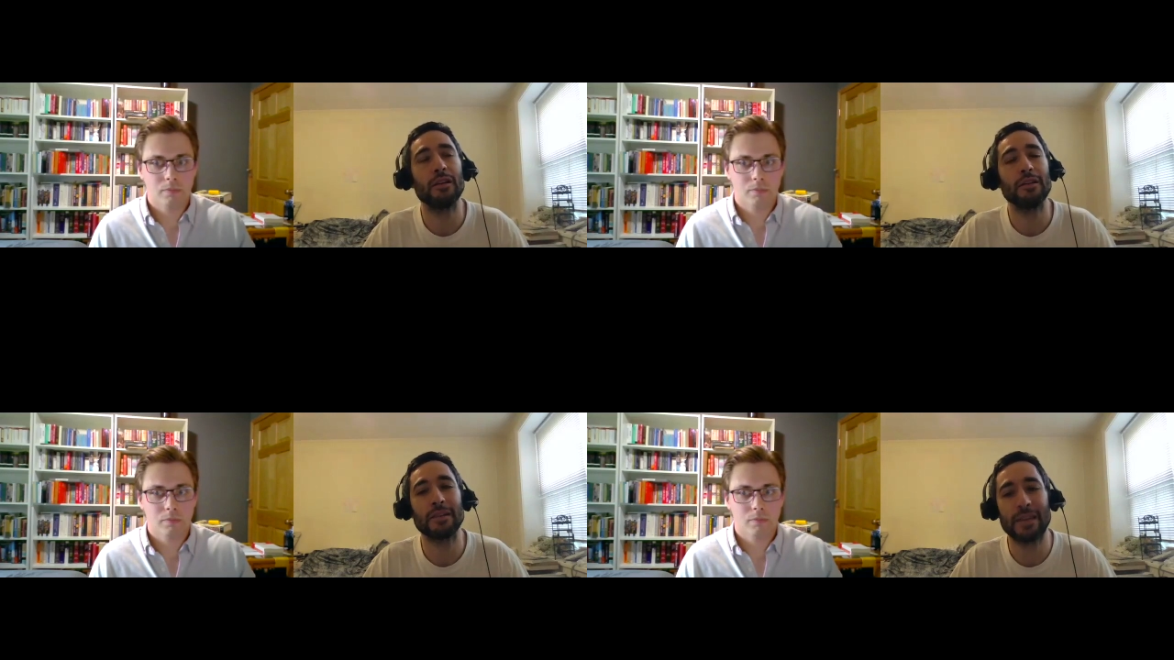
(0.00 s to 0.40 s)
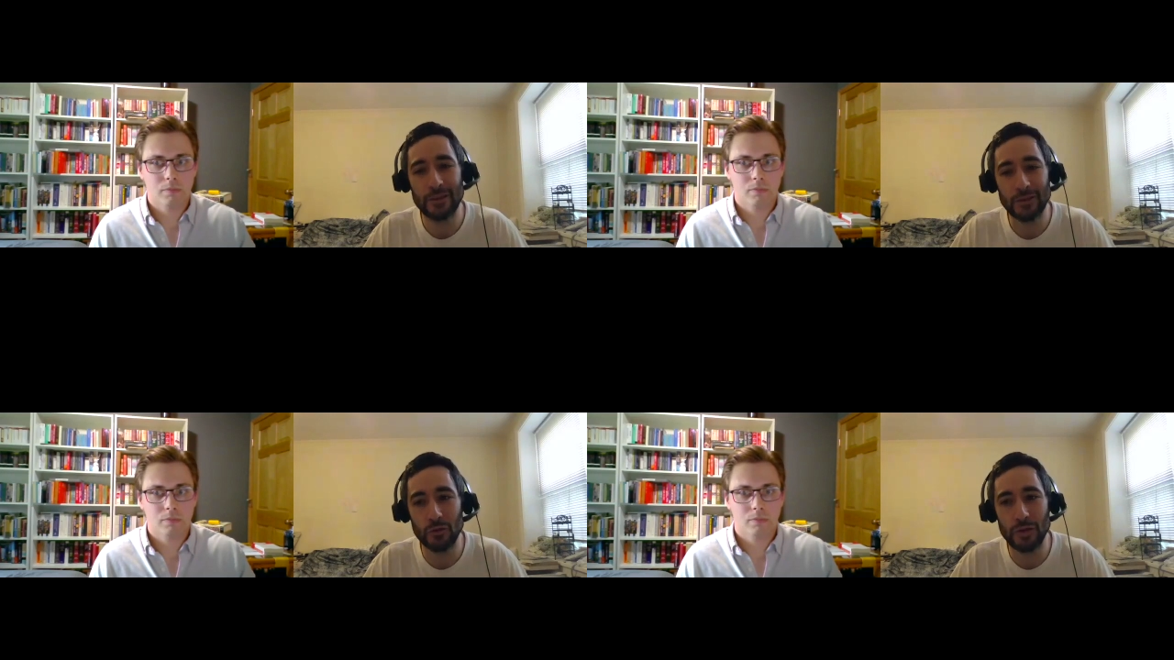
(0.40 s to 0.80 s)
Speaker 1: does
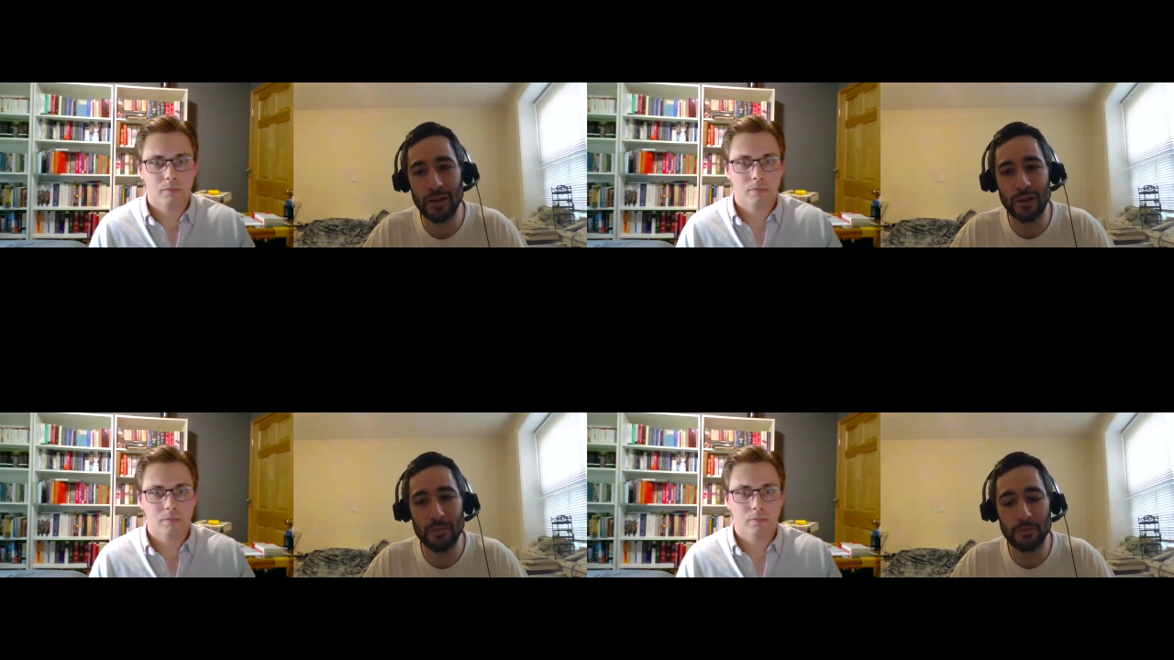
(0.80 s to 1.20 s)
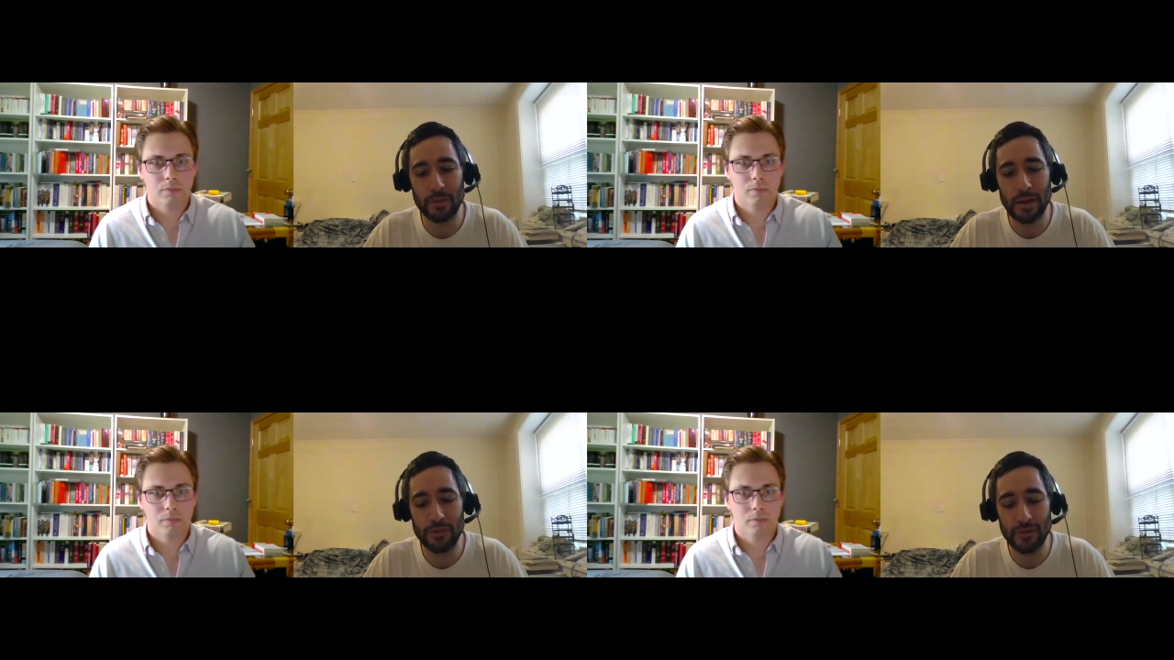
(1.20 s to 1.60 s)
history
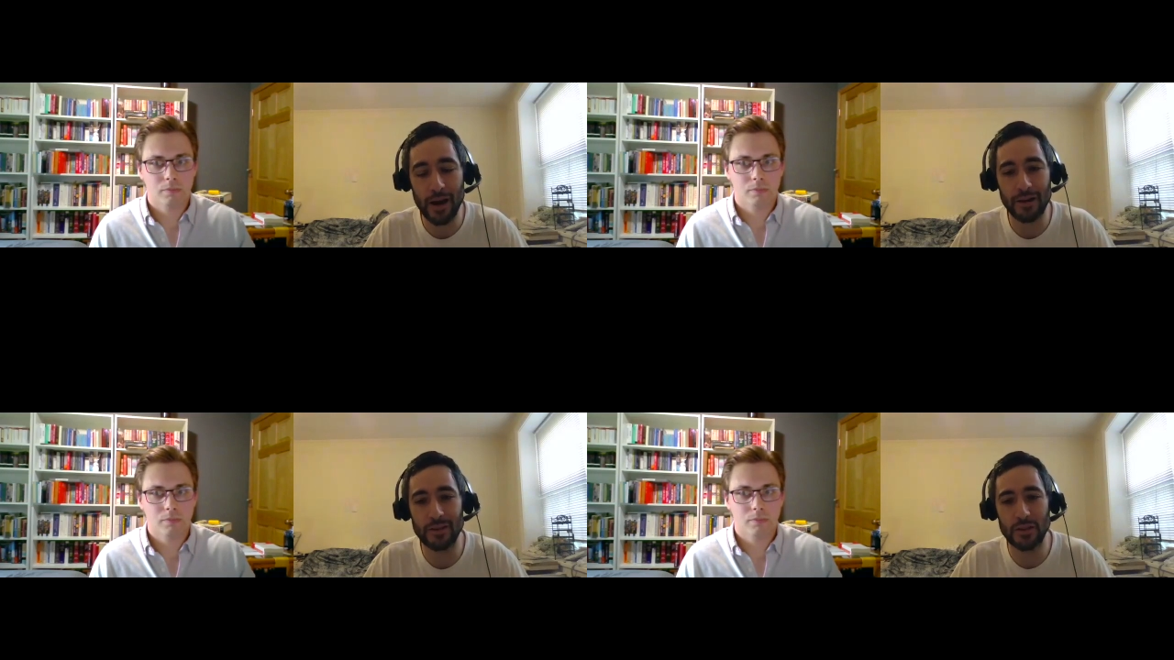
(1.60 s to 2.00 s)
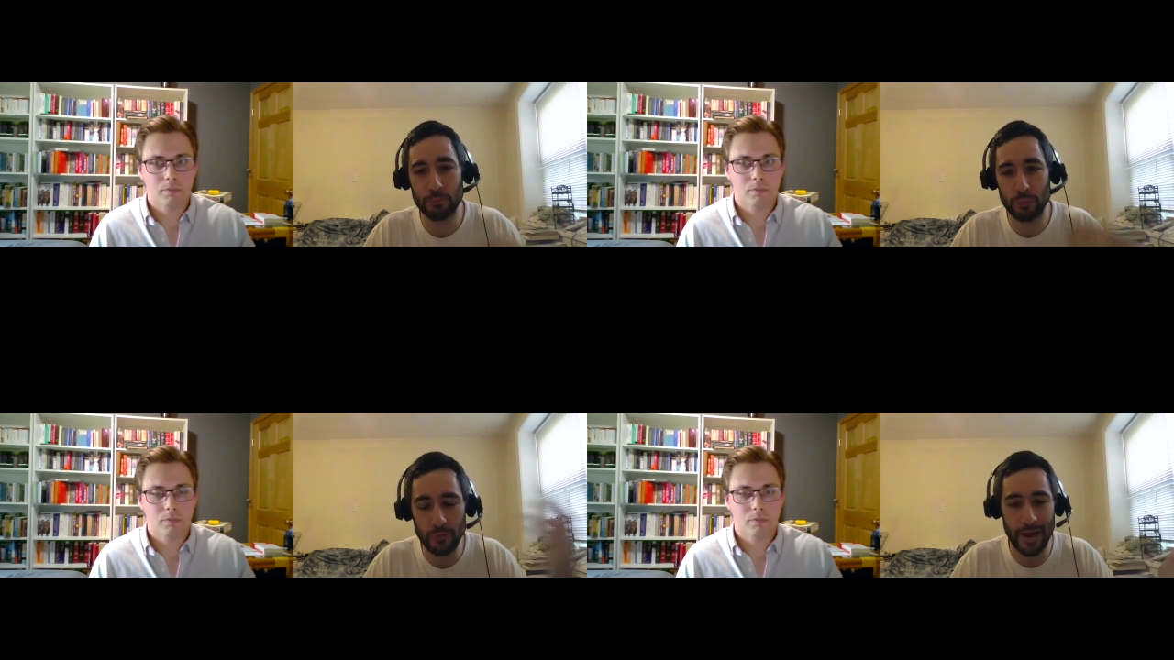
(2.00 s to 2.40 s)
if not
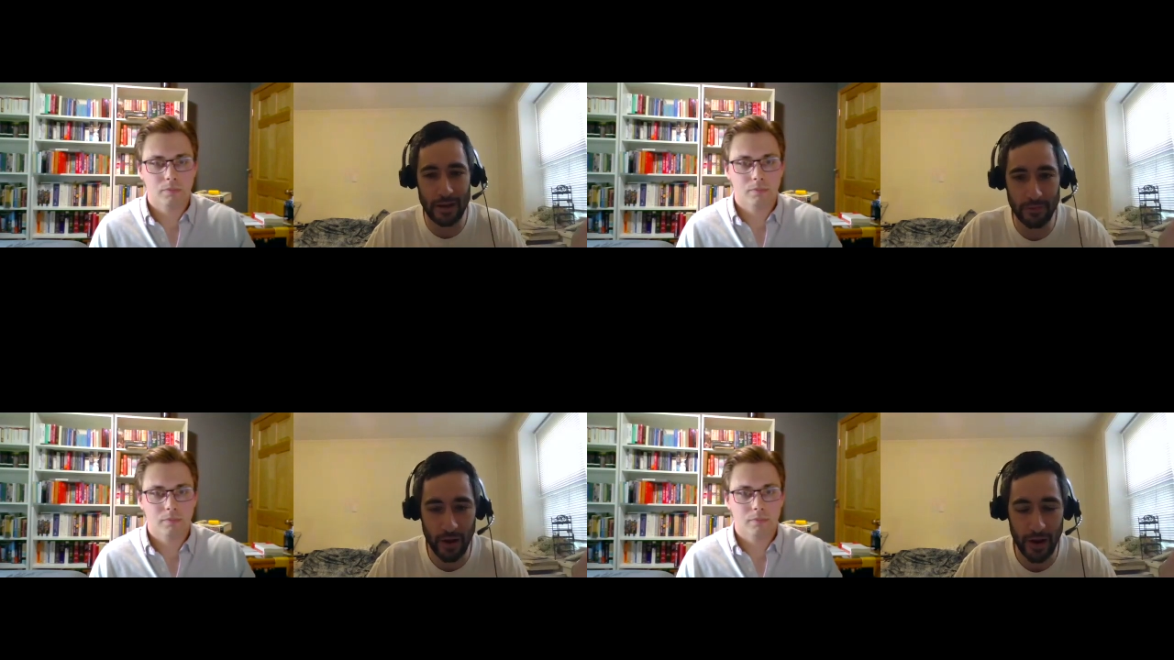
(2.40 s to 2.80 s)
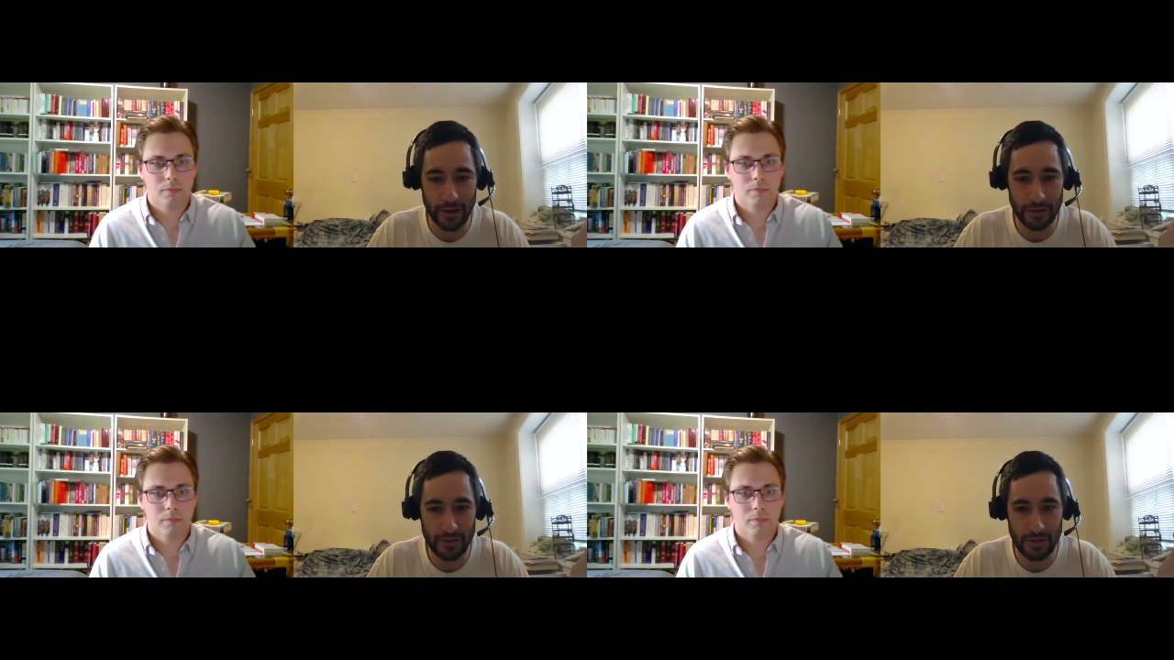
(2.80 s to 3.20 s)
disprove any of
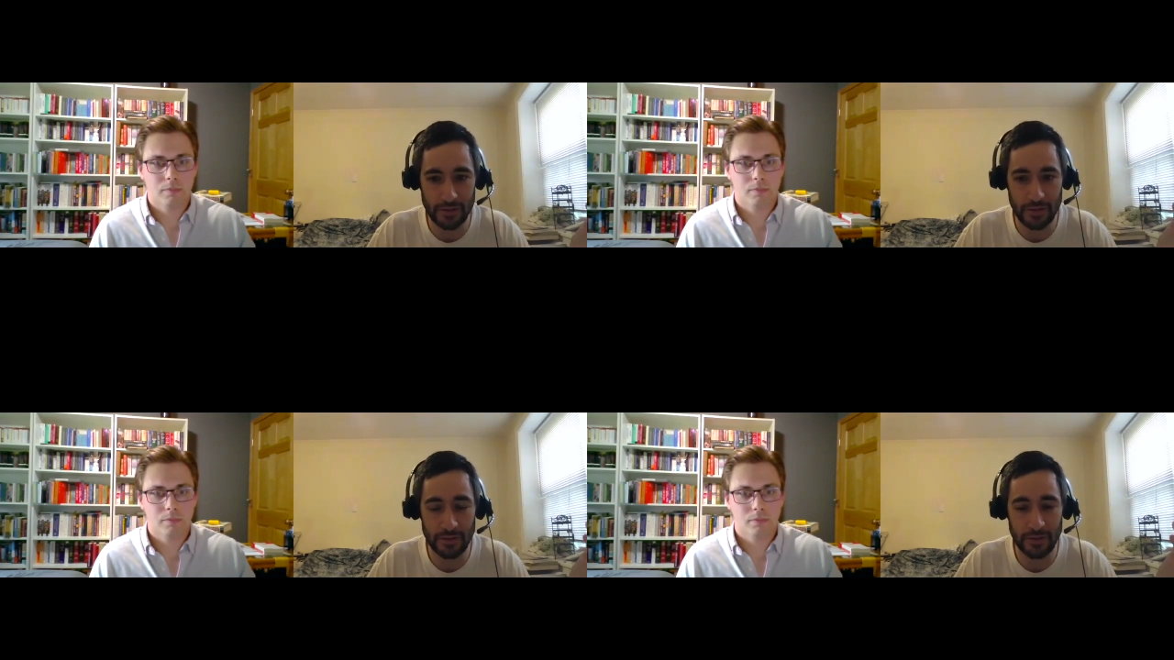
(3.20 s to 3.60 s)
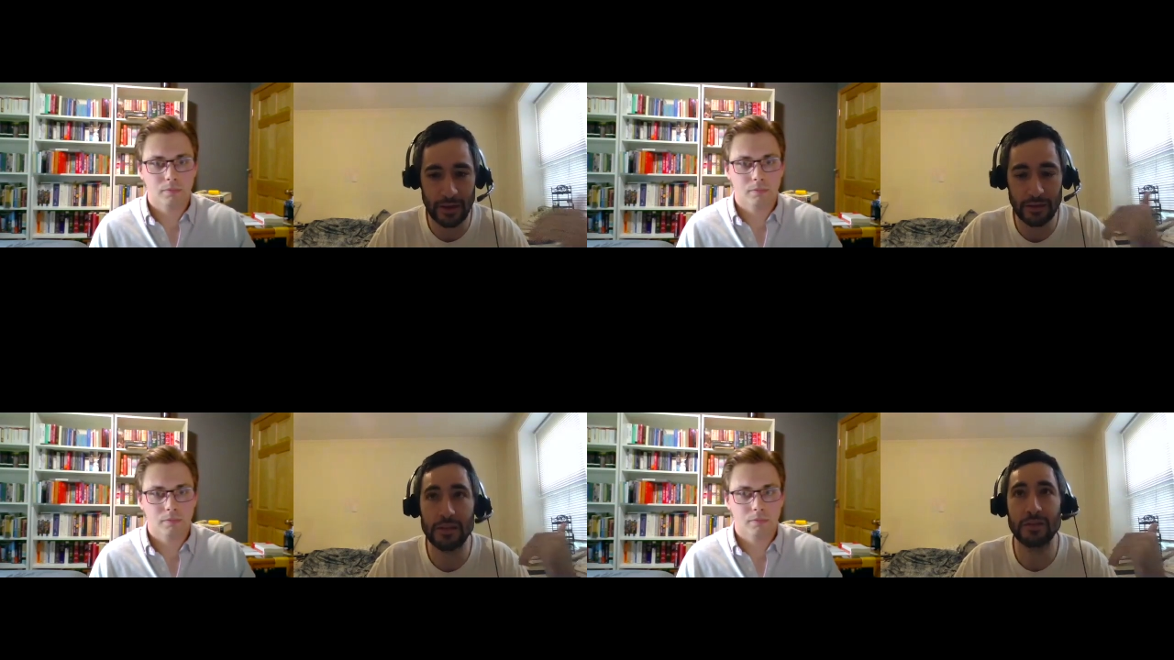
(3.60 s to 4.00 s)
Hayek's theses, like
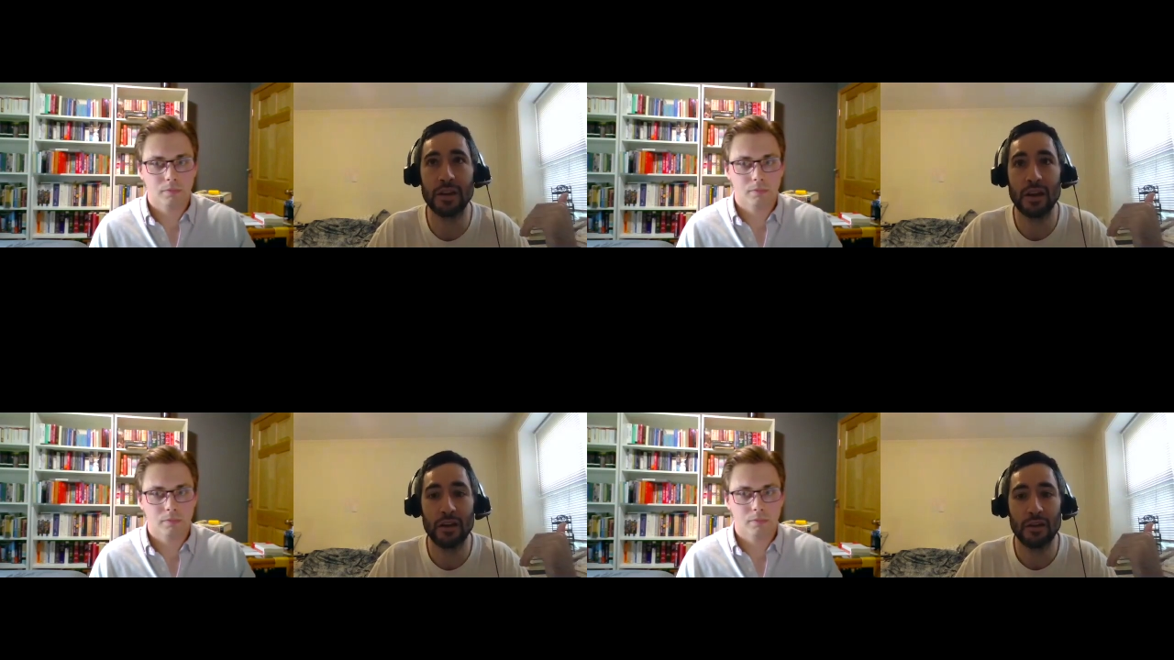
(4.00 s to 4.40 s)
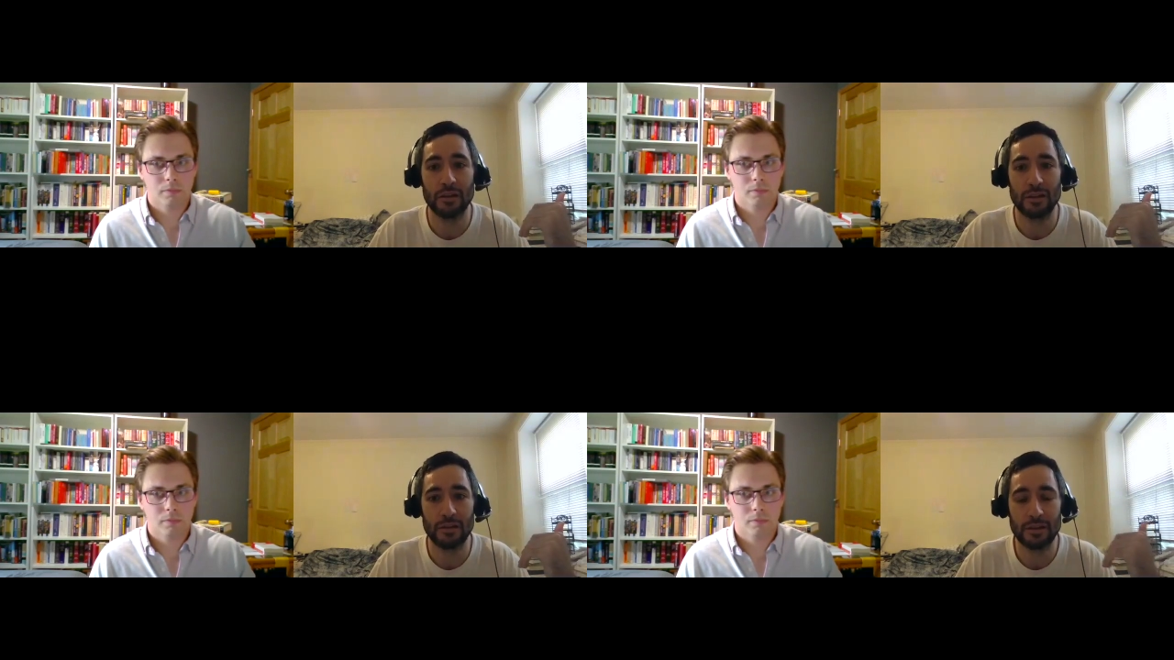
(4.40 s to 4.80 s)
at least
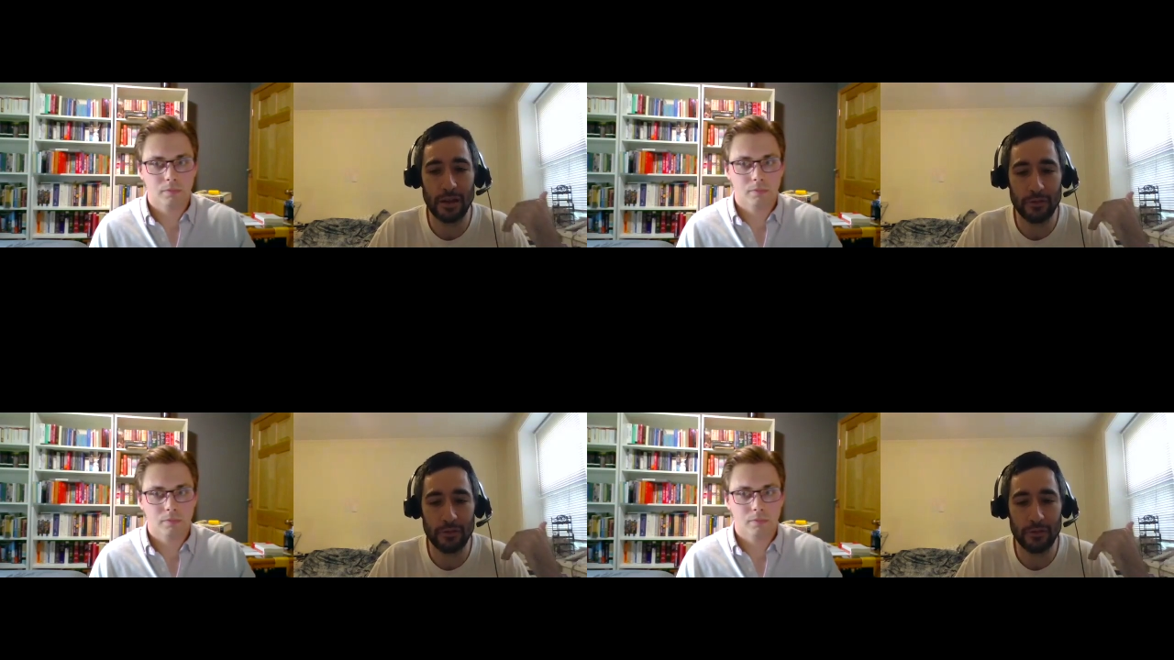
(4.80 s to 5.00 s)
give